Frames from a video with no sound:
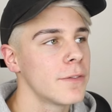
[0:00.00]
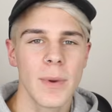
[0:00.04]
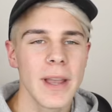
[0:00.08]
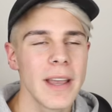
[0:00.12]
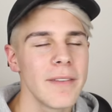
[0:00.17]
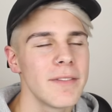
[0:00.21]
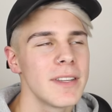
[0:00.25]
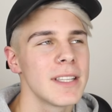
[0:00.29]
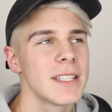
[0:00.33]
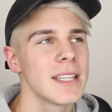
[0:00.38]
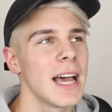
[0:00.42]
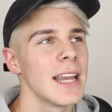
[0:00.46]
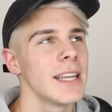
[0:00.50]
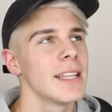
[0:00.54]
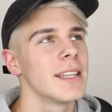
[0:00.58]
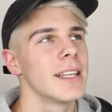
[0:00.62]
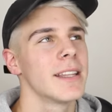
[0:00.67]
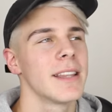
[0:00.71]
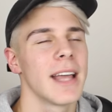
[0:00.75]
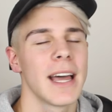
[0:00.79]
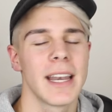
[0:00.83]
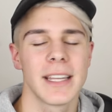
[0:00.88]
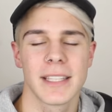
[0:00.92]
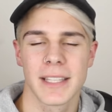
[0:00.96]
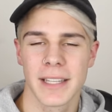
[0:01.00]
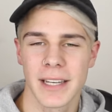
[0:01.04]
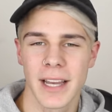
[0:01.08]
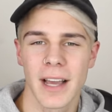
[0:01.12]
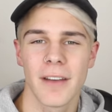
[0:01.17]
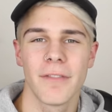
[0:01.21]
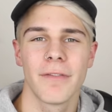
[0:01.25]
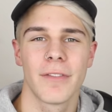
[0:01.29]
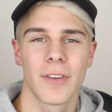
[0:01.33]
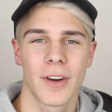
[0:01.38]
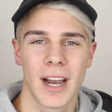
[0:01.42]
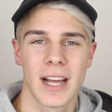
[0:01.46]
We have decided that that is
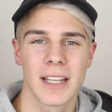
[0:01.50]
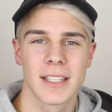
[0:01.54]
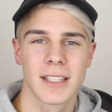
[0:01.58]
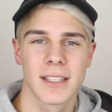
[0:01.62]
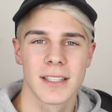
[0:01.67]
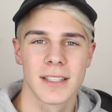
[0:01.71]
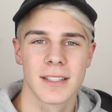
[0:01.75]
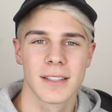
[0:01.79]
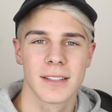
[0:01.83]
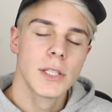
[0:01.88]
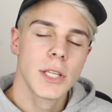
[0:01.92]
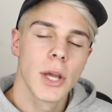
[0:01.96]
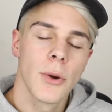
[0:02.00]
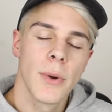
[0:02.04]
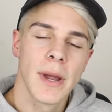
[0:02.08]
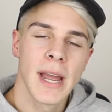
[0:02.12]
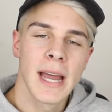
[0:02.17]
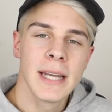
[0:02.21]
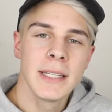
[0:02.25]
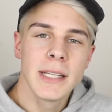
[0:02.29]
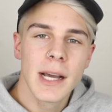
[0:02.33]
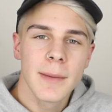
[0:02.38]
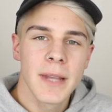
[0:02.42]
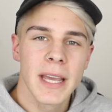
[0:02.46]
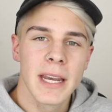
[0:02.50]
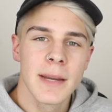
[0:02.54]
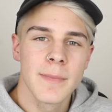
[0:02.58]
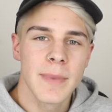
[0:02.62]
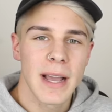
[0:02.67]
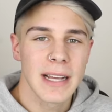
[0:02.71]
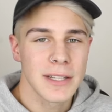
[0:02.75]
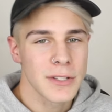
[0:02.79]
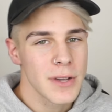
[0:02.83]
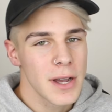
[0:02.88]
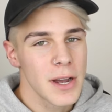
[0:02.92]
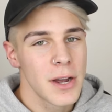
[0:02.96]
enough for us. So we end up getting
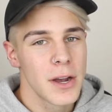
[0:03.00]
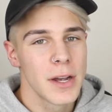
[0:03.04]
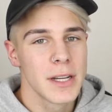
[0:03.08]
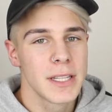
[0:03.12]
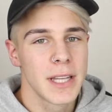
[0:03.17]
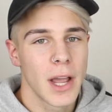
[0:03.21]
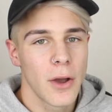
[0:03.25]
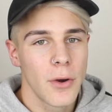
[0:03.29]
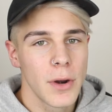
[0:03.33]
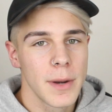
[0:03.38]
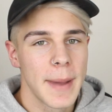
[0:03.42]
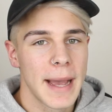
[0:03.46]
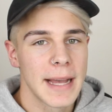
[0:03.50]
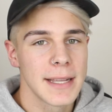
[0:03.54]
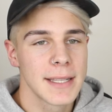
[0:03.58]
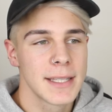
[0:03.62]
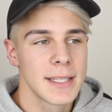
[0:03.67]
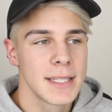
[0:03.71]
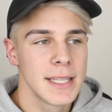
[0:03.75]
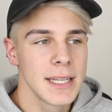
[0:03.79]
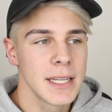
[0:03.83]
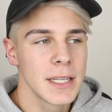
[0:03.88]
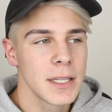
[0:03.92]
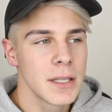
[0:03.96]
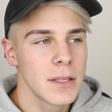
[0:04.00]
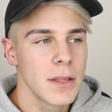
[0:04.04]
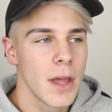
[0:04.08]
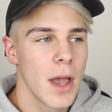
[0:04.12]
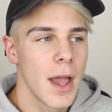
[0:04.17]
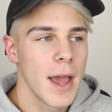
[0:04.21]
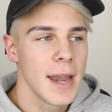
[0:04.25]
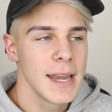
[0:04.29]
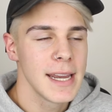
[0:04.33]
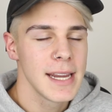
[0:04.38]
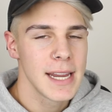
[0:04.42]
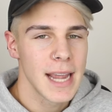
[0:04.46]
back to our hotel at about
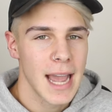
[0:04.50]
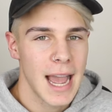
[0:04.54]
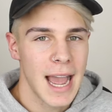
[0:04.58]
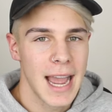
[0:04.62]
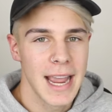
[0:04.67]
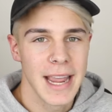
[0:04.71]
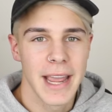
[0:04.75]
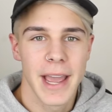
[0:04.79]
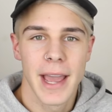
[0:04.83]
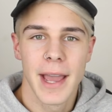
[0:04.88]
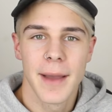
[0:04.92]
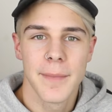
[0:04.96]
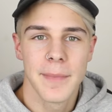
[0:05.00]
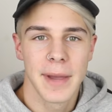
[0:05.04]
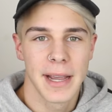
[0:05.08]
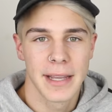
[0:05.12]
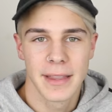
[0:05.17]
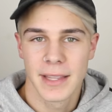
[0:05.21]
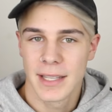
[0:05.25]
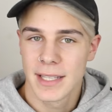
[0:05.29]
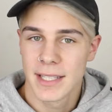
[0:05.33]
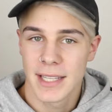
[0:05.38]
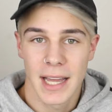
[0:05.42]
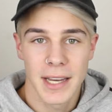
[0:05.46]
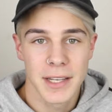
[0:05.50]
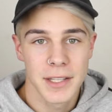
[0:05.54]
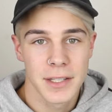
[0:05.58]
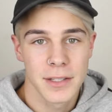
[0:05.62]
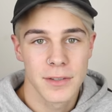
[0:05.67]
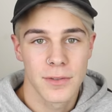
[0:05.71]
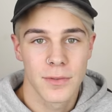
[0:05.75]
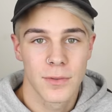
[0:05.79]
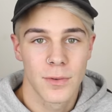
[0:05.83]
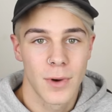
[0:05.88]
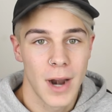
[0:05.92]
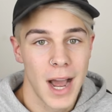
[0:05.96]
6:30 a.m. and the
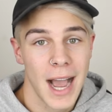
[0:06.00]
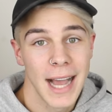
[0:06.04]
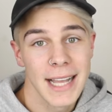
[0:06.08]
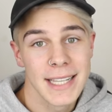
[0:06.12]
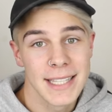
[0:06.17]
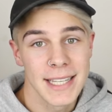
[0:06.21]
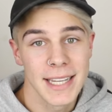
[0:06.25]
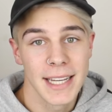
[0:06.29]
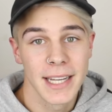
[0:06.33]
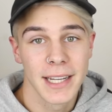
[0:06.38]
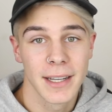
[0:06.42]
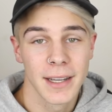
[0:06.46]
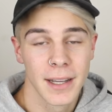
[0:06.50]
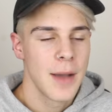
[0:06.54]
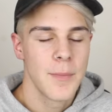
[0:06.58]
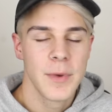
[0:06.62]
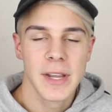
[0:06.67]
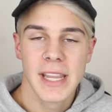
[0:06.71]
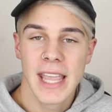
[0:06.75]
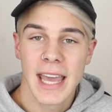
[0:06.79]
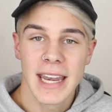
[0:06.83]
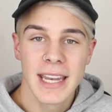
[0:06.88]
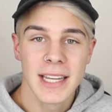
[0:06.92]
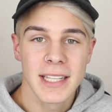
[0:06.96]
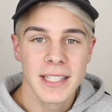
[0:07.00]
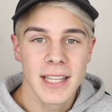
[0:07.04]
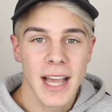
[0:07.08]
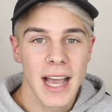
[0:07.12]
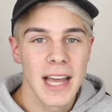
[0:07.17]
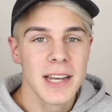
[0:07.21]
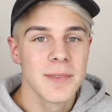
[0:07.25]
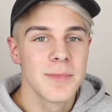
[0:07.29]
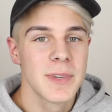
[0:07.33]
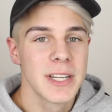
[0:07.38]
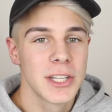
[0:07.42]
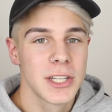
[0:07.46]
sun's rising. And we get
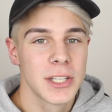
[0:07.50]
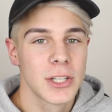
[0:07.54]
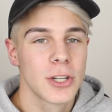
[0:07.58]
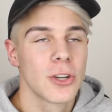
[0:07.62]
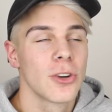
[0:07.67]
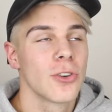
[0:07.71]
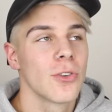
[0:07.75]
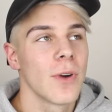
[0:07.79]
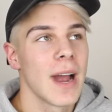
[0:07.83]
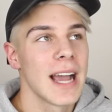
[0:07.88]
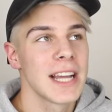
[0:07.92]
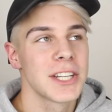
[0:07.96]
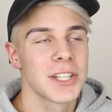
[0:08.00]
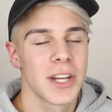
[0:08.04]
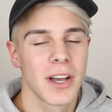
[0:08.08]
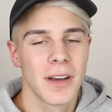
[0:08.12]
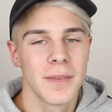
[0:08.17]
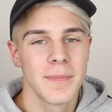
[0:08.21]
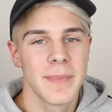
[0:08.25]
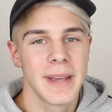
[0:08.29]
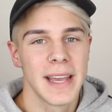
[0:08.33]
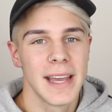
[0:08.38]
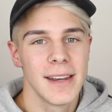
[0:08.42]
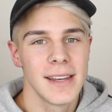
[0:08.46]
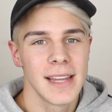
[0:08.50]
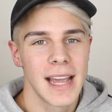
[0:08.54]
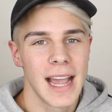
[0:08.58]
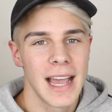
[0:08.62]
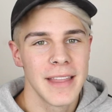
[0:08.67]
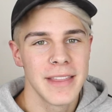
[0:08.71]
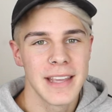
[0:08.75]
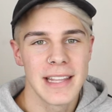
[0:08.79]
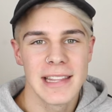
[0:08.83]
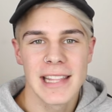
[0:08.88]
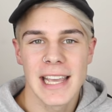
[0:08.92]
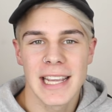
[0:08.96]
inside and we just crash on bed.
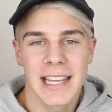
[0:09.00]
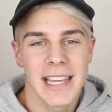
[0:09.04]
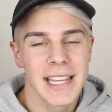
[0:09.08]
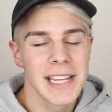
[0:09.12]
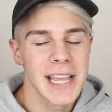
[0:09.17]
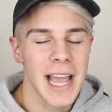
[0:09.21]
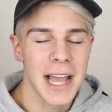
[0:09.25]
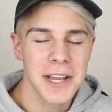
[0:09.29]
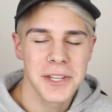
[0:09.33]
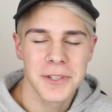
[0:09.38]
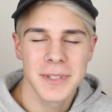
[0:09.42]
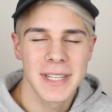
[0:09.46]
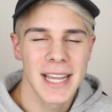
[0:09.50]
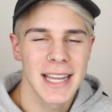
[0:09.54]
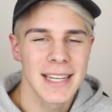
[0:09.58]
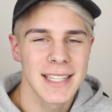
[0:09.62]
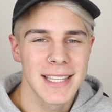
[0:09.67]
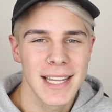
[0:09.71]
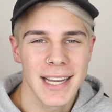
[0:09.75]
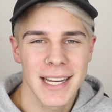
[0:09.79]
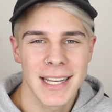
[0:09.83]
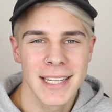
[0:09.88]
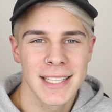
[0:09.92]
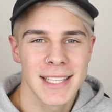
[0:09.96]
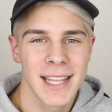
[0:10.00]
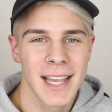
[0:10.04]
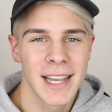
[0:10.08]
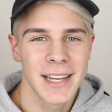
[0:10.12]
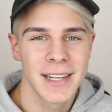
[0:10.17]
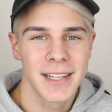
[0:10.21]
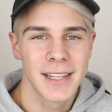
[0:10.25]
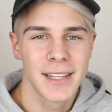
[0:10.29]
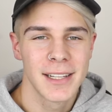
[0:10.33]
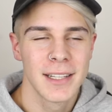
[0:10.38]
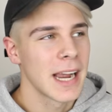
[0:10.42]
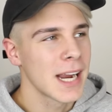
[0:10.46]
And then like a casual 10 seconds
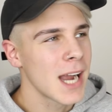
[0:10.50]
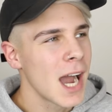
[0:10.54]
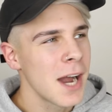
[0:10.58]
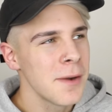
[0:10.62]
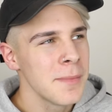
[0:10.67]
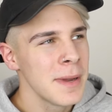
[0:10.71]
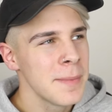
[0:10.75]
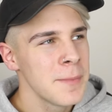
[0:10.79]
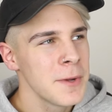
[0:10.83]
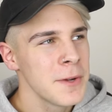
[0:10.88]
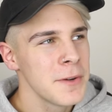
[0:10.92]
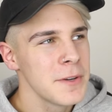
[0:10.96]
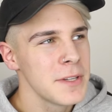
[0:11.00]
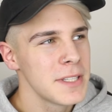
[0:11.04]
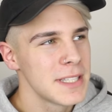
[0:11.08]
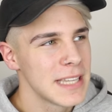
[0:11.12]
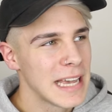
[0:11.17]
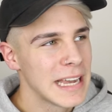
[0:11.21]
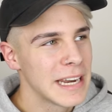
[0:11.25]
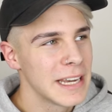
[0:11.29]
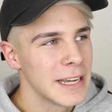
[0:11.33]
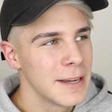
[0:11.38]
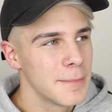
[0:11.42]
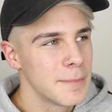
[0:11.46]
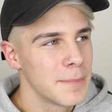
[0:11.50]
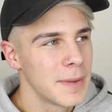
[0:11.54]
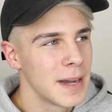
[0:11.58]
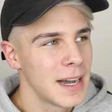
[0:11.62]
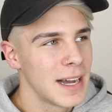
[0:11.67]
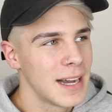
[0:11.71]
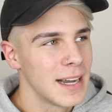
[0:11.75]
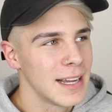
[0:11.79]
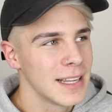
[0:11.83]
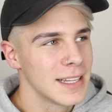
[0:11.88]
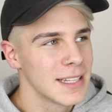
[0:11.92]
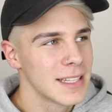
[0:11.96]
later, I can't remember who said it,
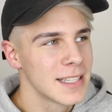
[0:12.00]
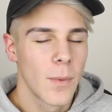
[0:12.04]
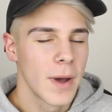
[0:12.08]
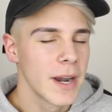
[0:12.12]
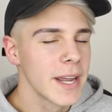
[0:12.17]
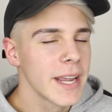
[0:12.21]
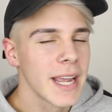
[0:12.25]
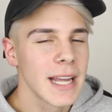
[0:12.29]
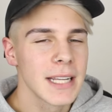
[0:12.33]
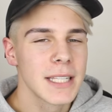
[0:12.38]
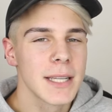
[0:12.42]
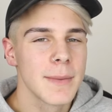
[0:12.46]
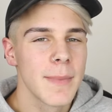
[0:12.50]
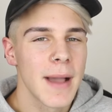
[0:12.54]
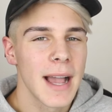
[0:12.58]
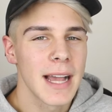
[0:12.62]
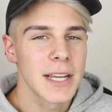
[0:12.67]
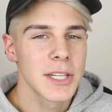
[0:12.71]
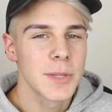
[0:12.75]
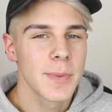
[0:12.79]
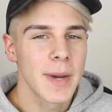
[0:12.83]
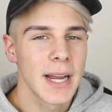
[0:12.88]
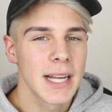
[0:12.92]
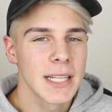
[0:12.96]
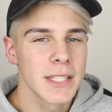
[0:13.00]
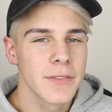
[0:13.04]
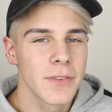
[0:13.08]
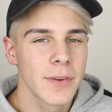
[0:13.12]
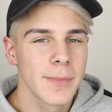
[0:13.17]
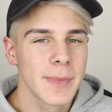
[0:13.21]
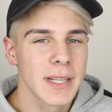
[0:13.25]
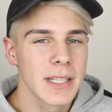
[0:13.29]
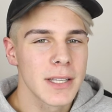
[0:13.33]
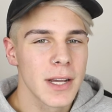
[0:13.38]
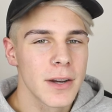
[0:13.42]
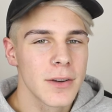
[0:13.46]
but wanna get some hash browns
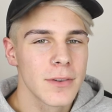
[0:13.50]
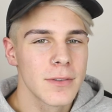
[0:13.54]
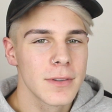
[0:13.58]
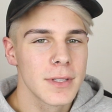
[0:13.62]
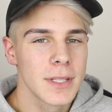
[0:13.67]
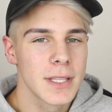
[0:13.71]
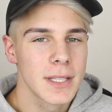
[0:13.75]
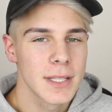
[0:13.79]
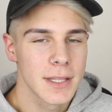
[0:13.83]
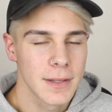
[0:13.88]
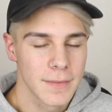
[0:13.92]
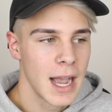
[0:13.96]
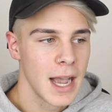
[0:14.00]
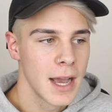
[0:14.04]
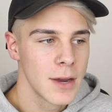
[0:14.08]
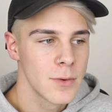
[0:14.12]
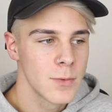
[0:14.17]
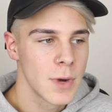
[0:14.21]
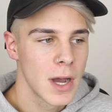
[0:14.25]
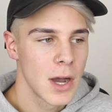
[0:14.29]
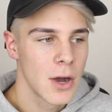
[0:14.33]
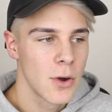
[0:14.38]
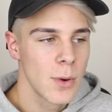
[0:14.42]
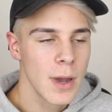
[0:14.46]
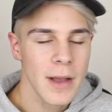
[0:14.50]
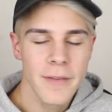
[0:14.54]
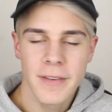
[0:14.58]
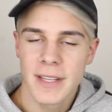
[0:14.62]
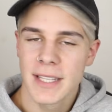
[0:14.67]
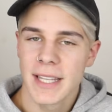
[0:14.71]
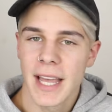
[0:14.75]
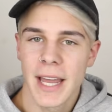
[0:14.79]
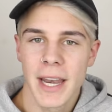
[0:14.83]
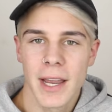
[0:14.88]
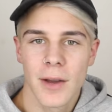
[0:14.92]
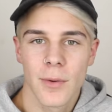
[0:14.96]
from McDonald's? And well, whoever
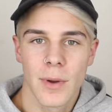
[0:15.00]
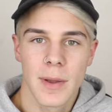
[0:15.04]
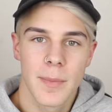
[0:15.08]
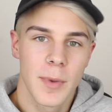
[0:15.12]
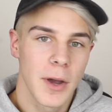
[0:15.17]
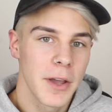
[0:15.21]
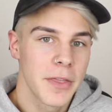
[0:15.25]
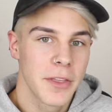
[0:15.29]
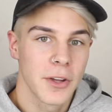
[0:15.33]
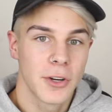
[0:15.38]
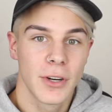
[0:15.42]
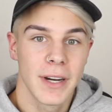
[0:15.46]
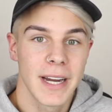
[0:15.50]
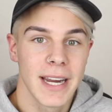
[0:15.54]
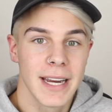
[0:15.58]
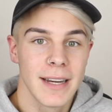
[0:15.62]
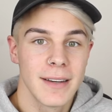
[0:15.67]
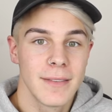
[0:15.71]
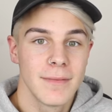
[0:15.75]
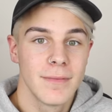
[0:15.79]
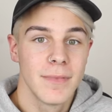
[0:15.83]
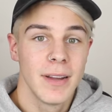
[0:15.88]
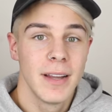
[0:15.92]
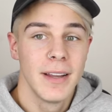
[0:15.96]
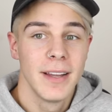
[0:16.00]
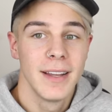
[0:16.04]
said it, we both agreed.